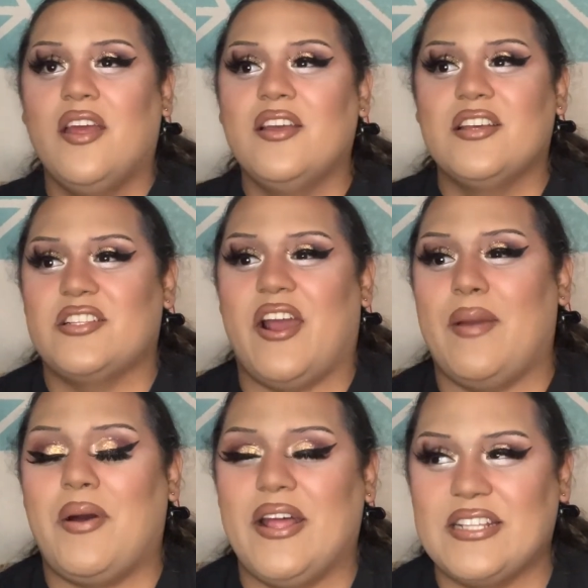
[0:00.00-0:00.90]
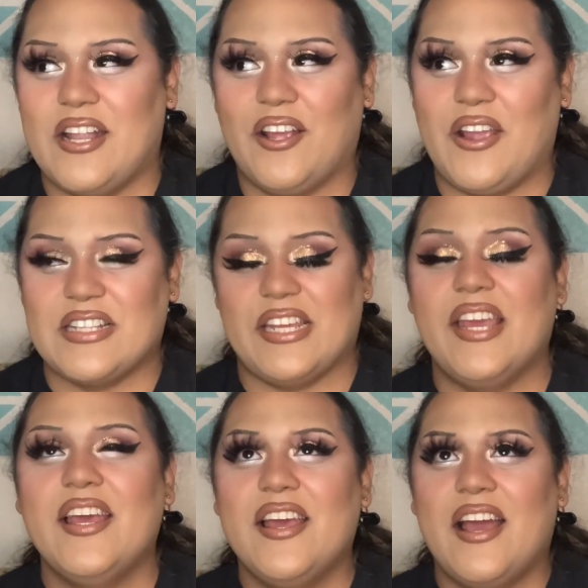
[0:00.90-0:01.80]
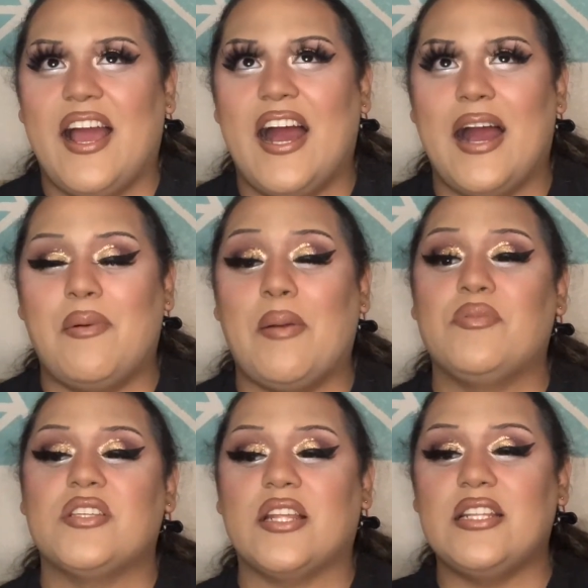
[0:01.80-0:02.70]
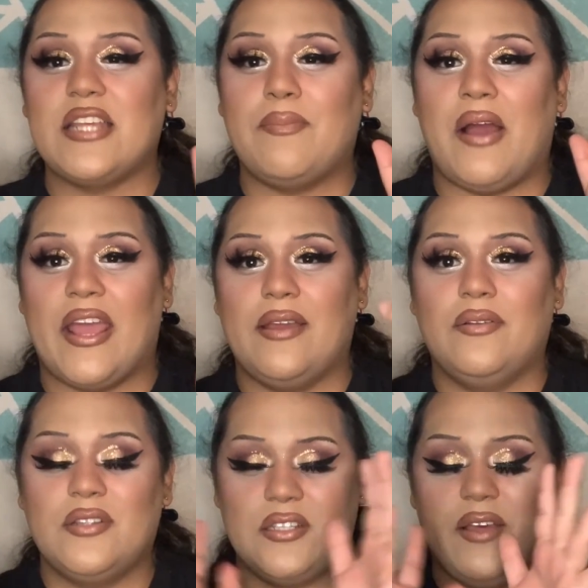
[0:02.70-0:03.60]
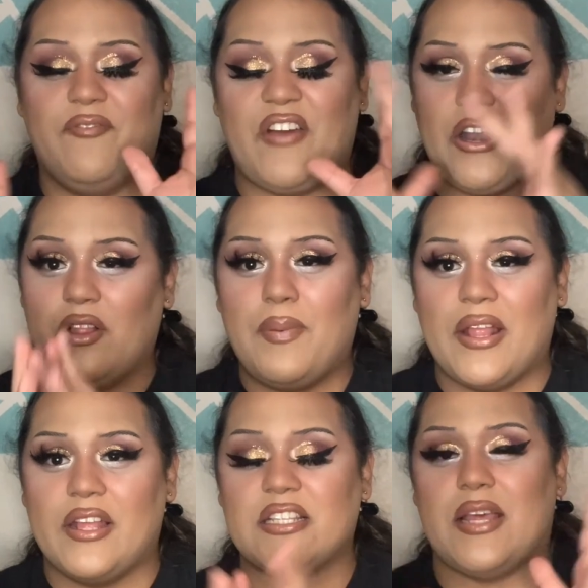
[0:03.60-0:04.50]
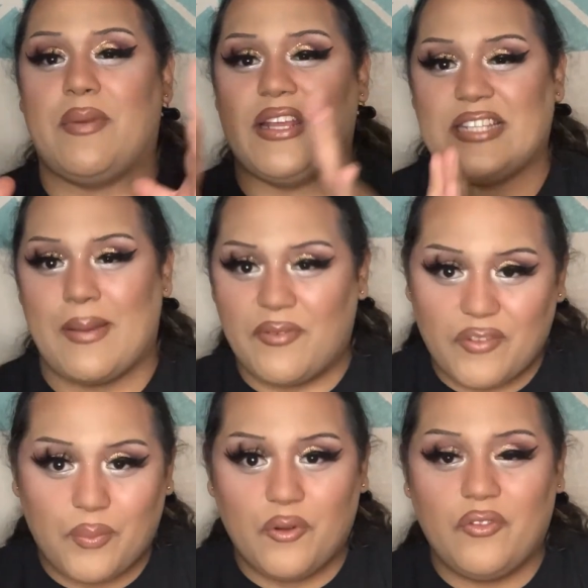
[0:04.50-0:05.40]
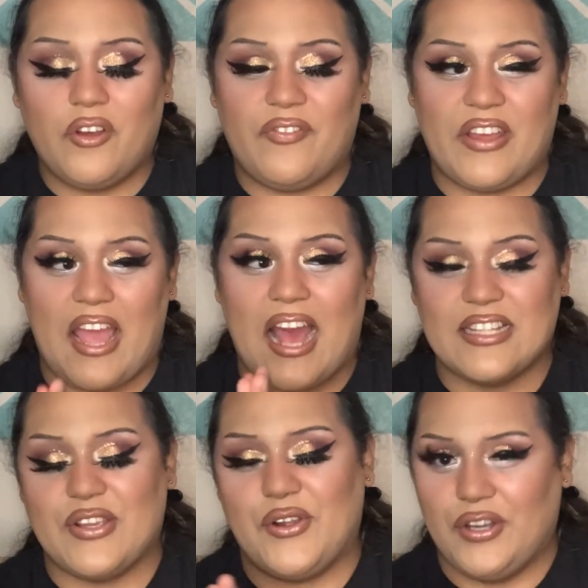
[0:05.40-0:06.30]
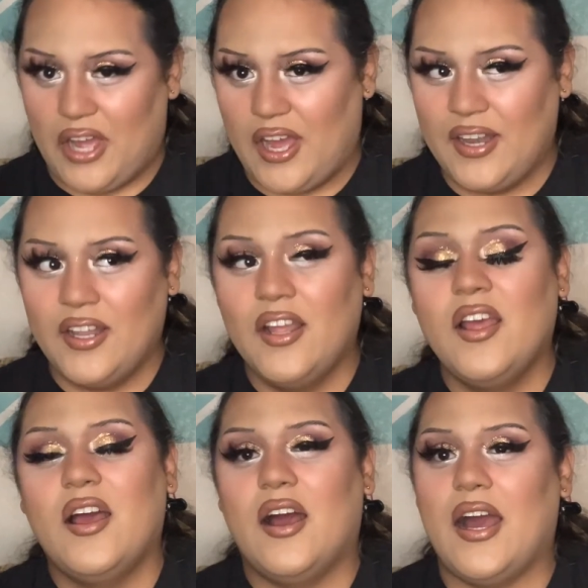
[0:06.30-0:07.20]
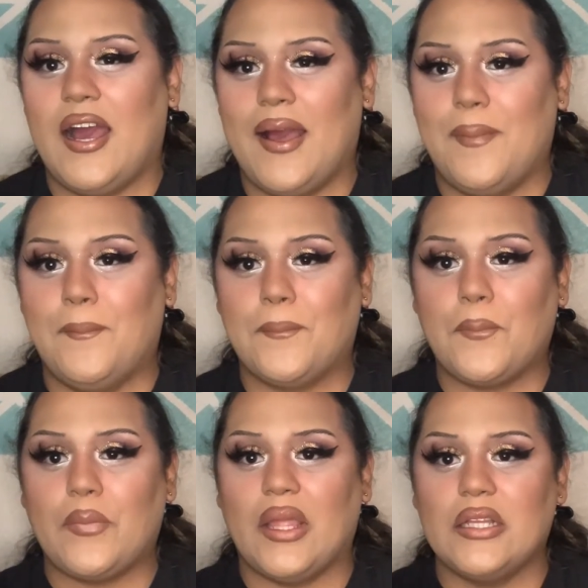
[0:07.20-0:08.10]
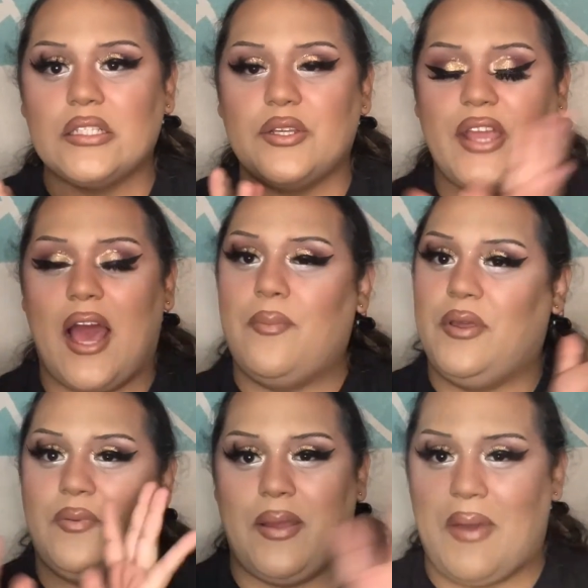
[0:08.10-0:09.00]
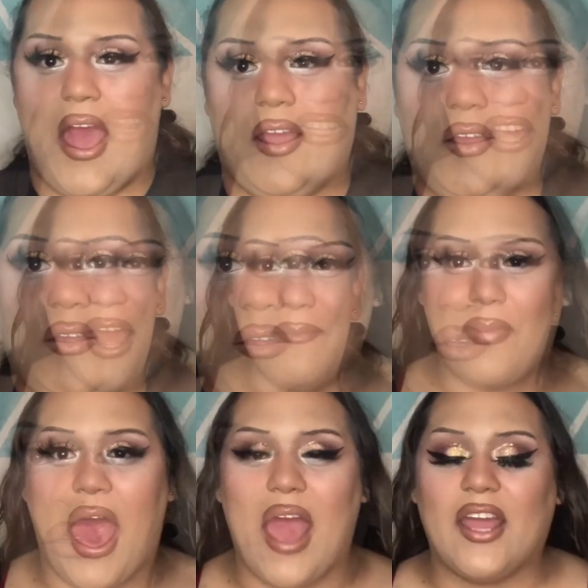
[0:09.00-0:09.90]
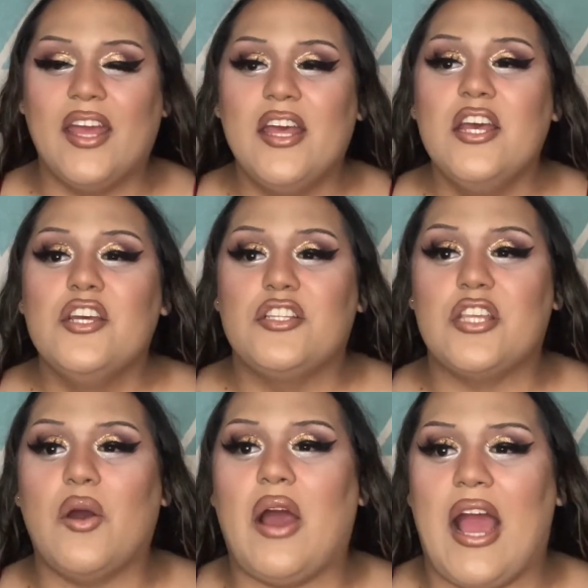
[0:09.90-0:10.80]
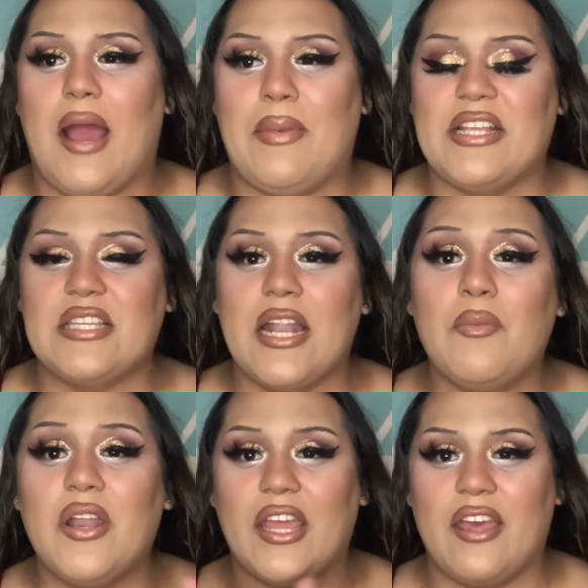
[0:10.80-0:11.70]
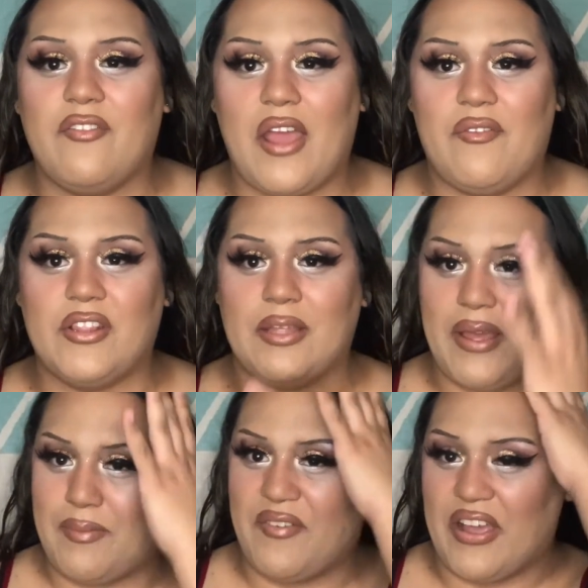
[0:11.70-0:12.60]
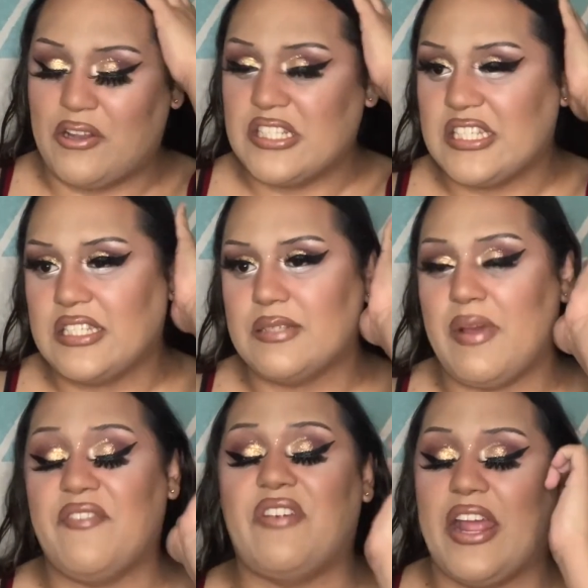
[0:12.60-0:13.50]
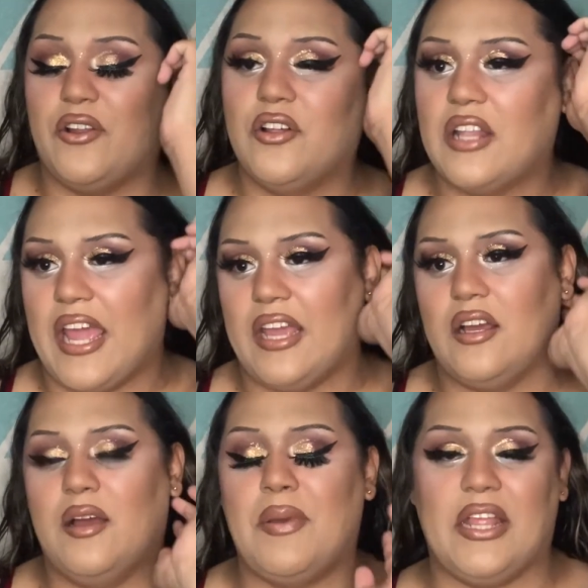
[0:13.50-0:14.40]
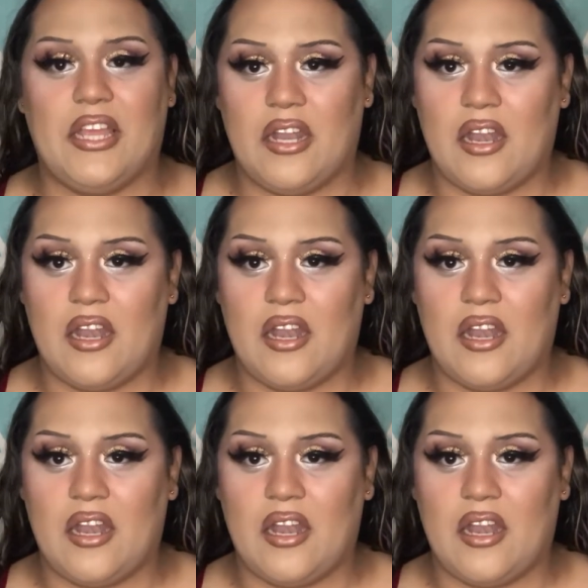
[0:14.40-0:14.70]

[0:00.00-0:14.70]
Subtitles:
Sorry, I probably sounded crazy. I'm just gonna say my final opinions and my stamp of approval if it has it or not. So yeah, I'll be right back. I'm back. So I just kind of want to give everything like my final like opinion and